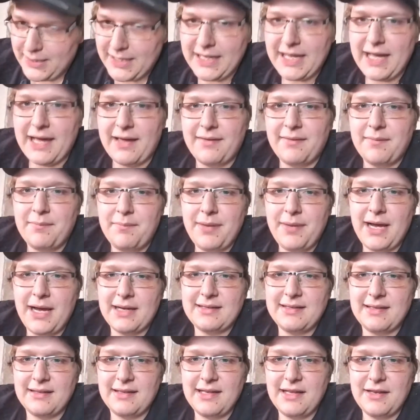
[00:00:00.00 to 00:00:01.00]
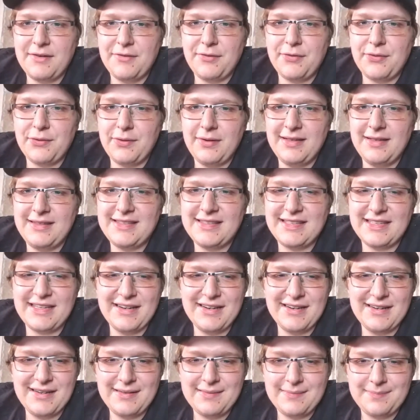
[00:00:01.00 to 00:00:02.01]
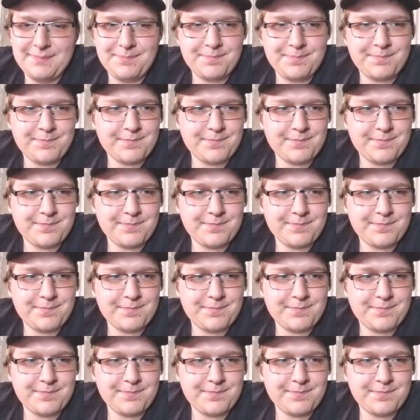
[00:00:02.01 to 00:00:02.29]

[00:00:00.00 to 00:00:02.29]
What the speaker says: But again, back to the influence here.